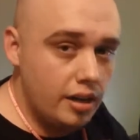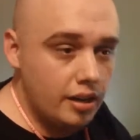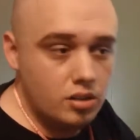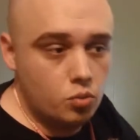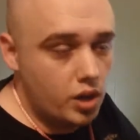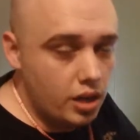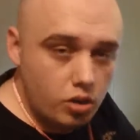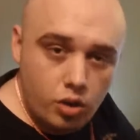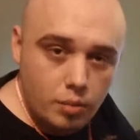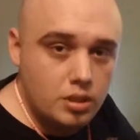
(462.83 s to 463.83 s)
It gets
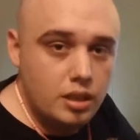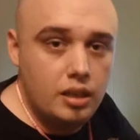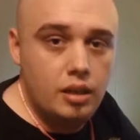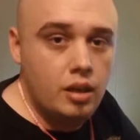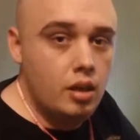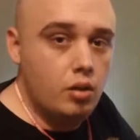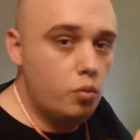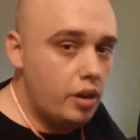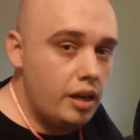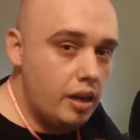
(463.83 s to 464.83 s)
re-encrypted,
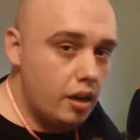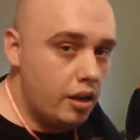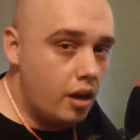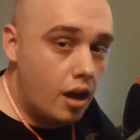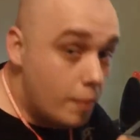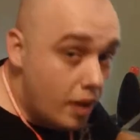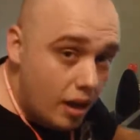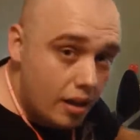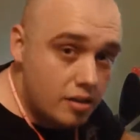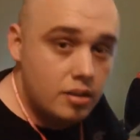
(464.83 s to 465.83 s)

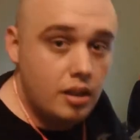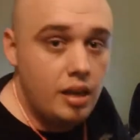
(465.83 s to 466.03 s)
re-anonymized,